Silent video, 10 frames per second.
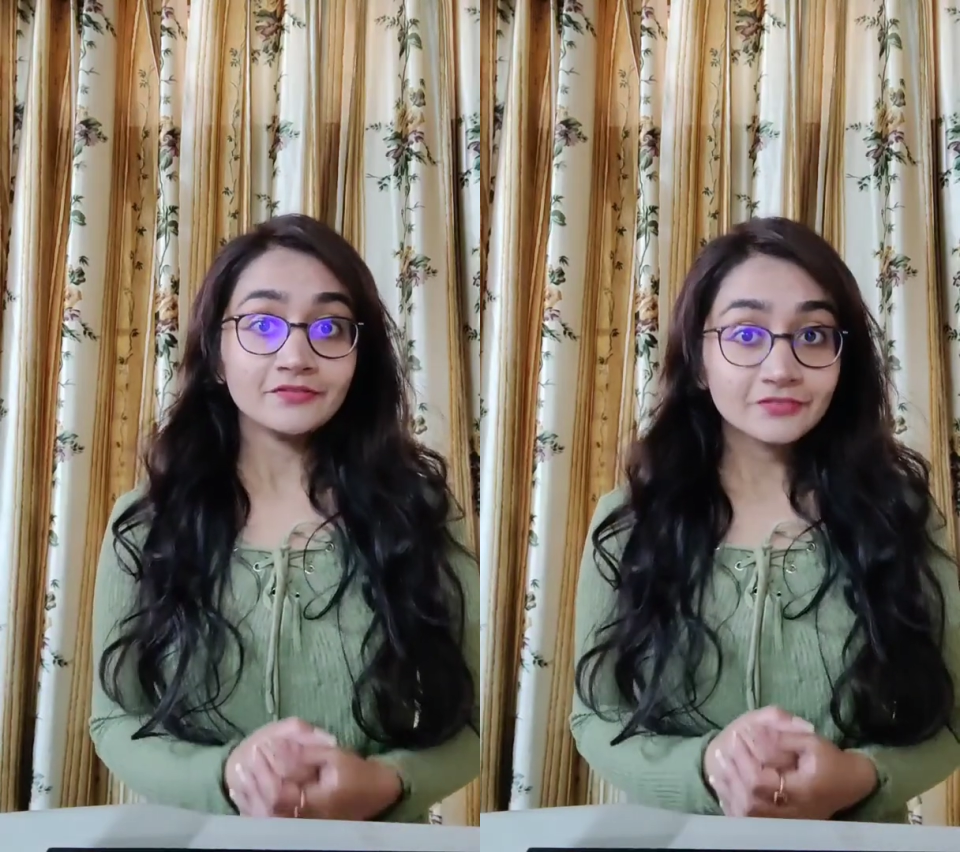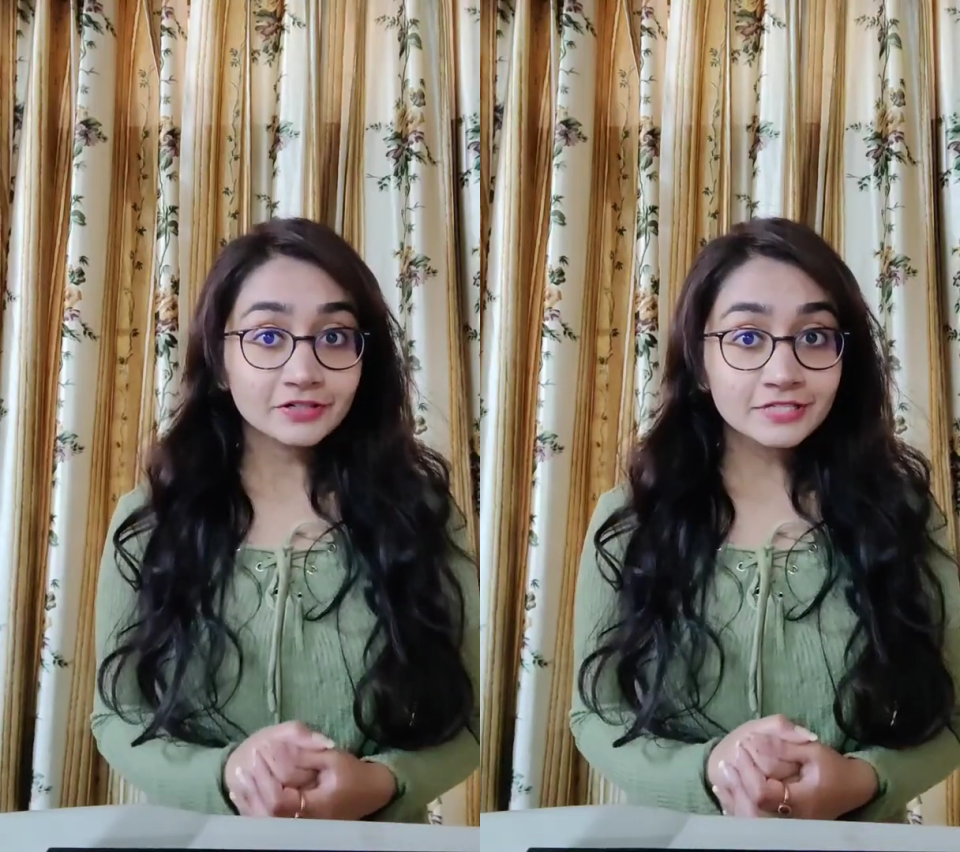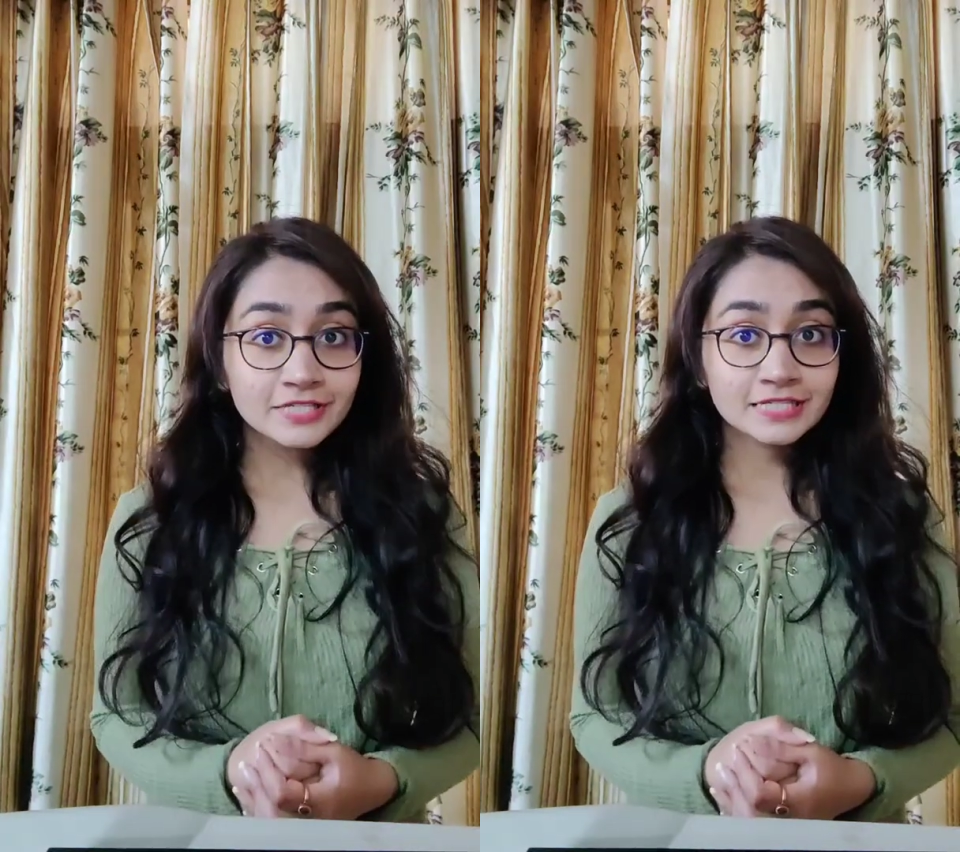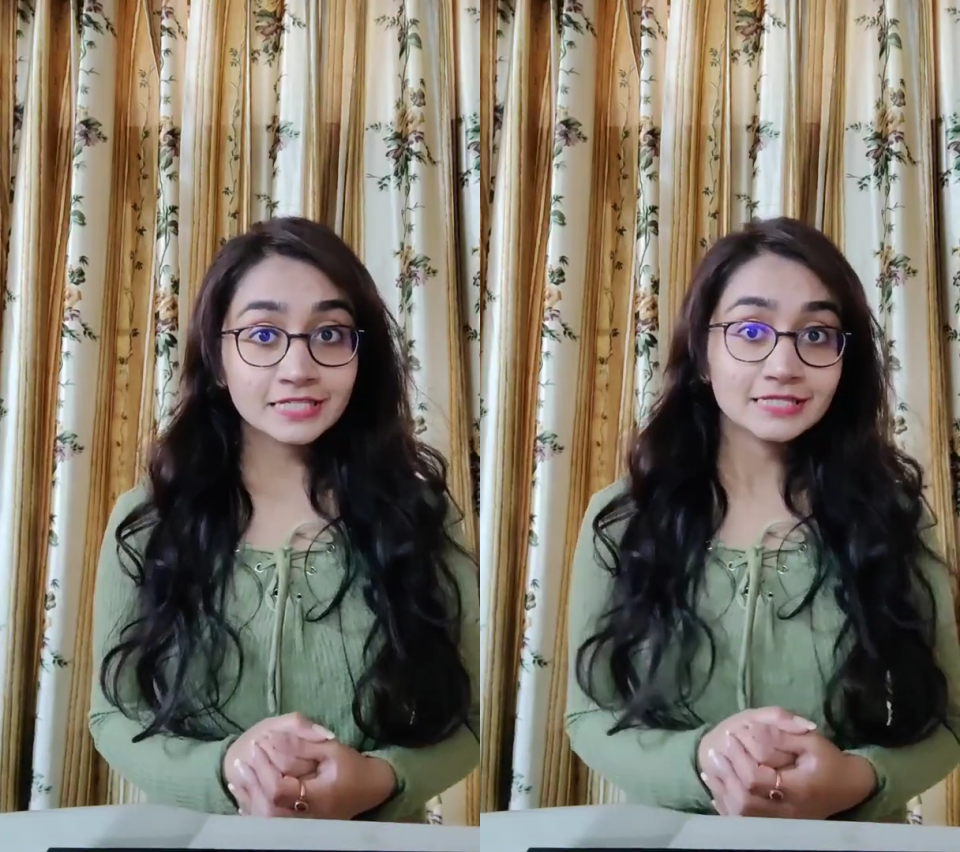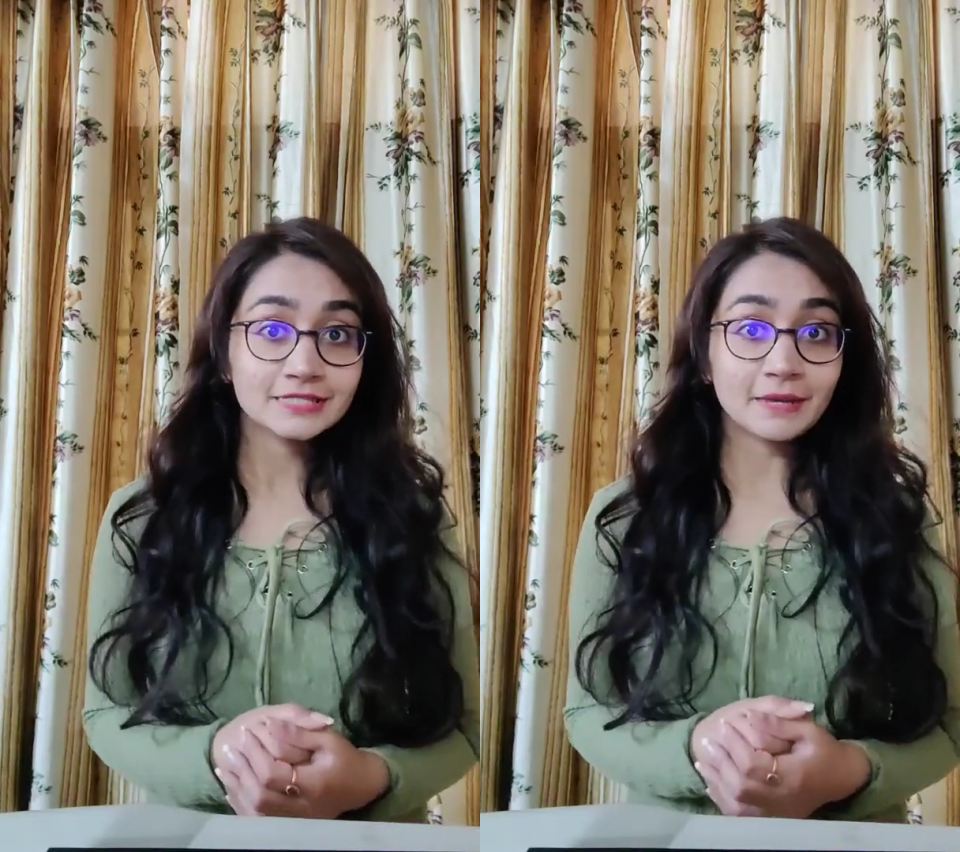
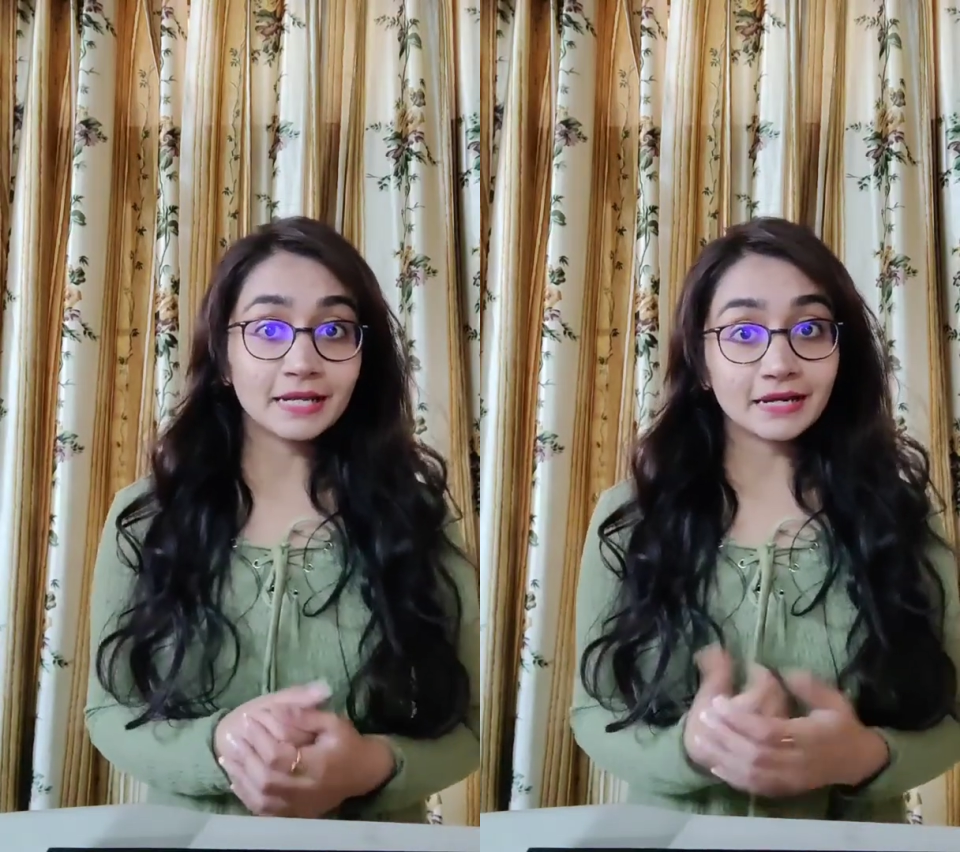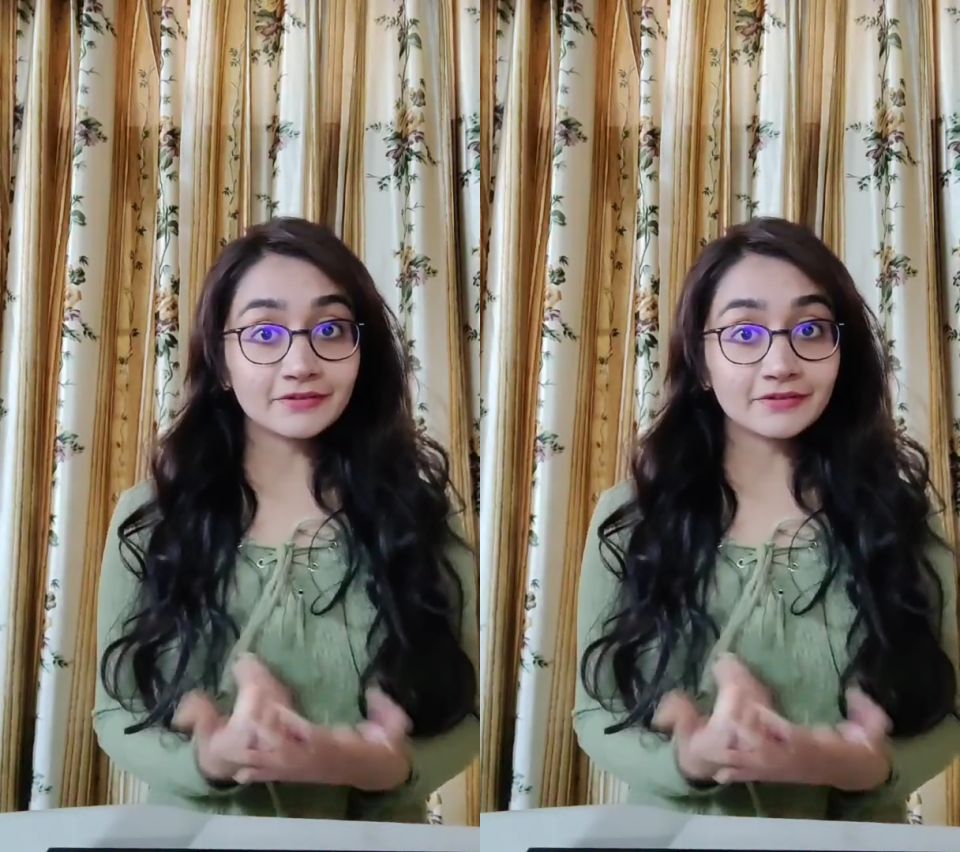first is my